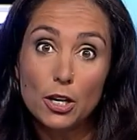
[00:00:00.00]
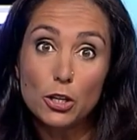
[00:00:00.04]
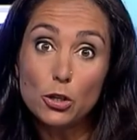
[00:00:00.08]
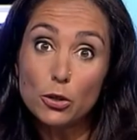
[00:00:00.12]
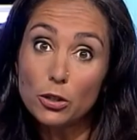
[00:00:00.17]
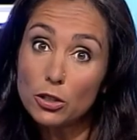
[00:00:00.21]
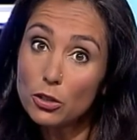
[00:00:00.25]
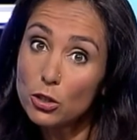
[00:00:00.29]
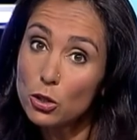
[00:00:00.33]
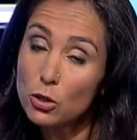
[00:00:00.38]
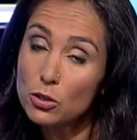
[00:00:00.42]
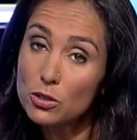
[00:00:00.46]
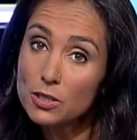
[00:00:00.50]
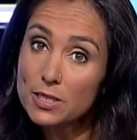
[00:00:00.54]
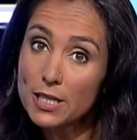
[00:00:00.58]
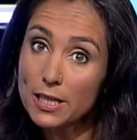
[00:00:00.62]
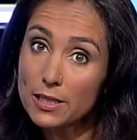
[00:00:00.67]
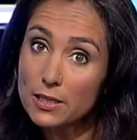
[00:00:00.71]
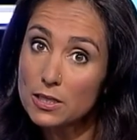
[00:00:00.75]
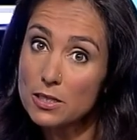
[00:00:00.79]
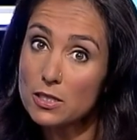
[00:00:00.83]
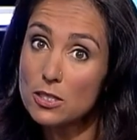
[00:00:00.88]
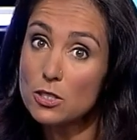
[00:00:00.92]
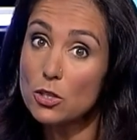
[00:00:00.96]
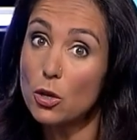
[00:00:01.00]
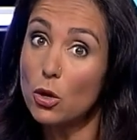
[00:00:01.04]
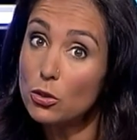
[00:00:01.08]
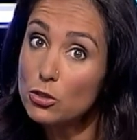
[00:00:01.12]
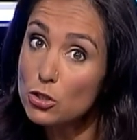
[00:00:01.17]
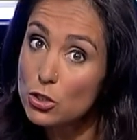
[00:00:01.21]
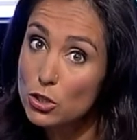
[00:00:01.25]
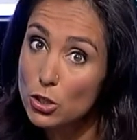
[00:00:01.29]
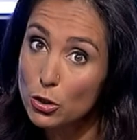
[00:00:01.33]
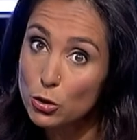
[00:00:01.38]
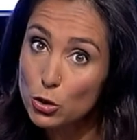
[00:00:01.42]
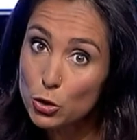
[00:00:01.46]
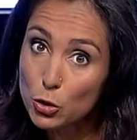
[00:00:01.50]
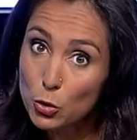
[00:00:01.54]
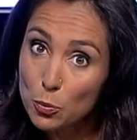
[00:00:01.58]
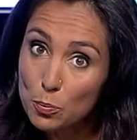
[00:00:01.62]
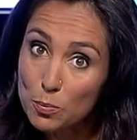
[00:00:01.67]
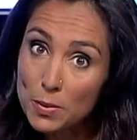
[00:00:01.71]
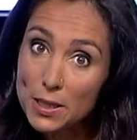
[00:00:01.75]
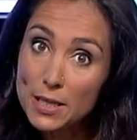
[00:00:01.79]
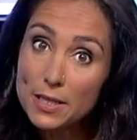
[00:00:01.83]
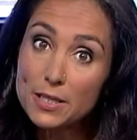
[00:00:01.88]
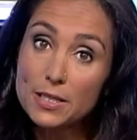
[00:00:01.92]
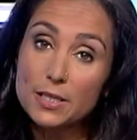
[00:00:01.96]
You can contact us on social
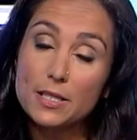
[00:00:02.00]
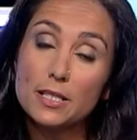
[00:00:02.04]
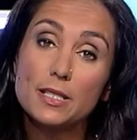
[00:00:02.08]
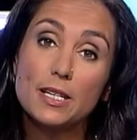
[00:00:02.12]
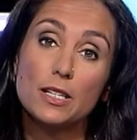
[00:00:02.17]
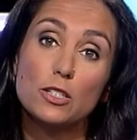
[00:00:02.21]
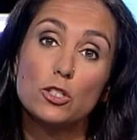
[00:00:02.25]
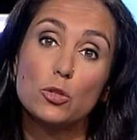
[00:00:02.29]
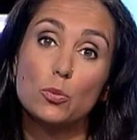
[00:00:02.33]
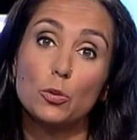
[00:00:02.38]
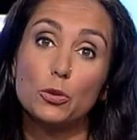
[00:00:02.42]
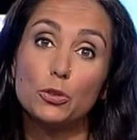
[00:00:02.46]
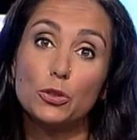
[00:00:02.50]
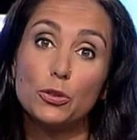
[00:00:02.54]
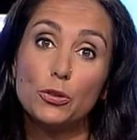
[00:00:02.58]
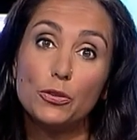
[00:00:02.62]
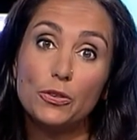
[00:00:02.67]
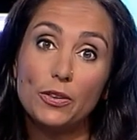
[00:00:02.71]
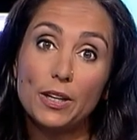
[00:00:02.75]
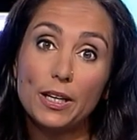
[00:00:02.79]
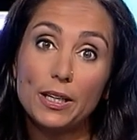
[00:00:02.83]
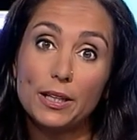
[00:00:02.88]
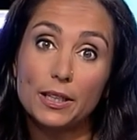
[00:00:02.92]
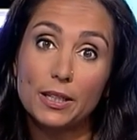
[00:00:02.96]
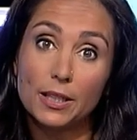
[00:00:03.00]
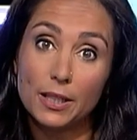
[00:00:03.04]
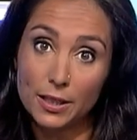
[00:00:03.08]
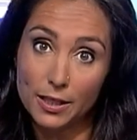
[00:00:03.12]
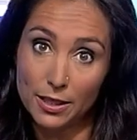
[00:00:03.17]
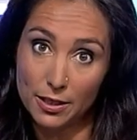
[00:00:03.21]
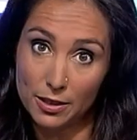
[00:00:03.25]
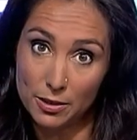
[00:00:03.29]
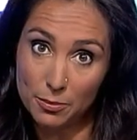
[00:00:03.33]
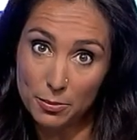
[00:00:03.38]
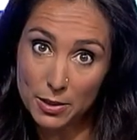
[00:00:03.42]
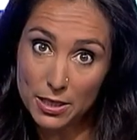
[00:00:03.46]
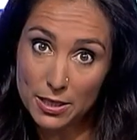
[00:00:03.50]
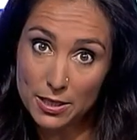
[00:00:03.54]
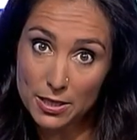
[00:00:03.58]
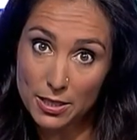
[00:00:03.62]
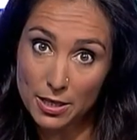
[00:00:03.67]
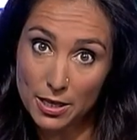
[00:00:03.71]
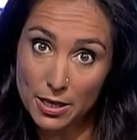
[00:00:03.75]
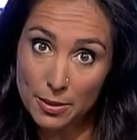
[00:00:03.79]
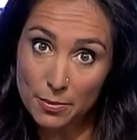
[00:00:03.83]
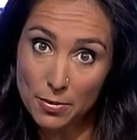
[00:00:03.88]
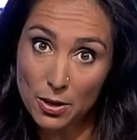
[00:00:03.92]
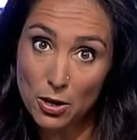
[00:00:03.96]
media to tell us what you think. In the
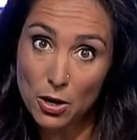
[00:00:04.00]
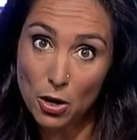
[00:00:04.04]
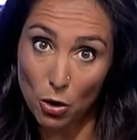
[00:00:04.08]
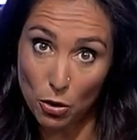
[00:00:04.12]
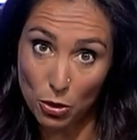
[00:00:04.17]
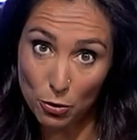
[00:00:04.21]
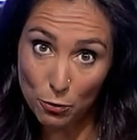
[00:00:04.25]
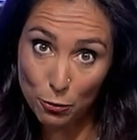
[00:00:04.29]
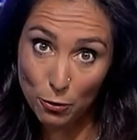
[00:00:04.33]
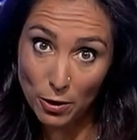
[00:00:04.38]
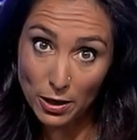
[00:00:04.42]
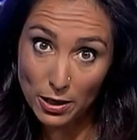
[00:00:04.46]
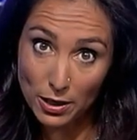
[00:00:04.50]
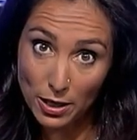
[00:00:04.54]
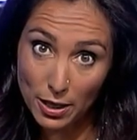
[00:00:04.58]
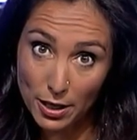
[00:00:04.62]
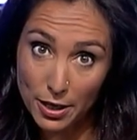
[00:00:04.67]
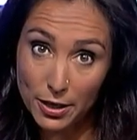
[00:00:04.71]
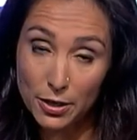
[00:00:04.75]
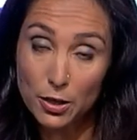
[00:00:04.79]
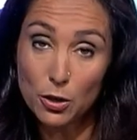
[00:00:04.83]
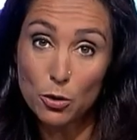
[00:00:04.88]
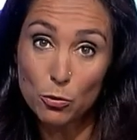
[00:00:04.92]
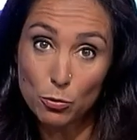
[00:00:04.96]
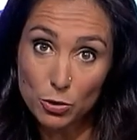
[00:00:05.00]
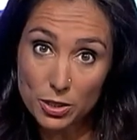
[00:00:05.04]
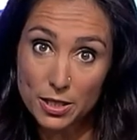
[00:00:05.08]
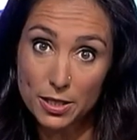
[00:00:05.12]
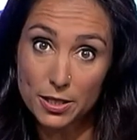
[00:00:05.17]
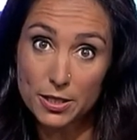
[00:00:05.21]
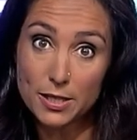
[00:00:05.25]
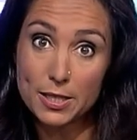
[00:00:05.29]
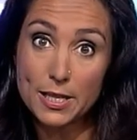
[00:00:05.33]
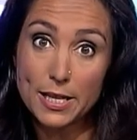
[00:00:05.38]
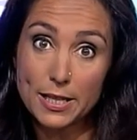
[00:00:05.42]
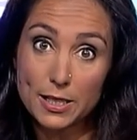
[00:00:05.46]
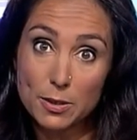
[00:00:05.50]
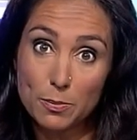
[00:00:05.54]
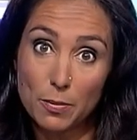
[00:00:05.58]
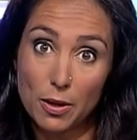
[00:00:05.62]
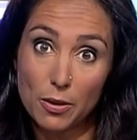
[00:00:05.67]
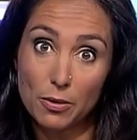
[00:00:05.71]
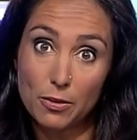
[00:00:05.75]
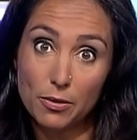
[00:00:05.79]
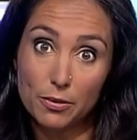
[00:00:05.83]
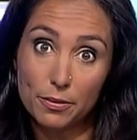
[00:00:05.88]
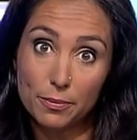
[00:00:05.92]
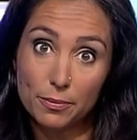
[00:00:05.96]
meantime, On the Frontline returns next
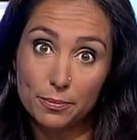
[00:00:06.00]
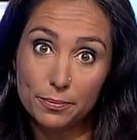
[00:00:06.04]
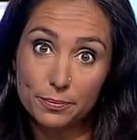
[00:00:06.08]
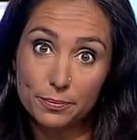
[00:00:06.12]
month.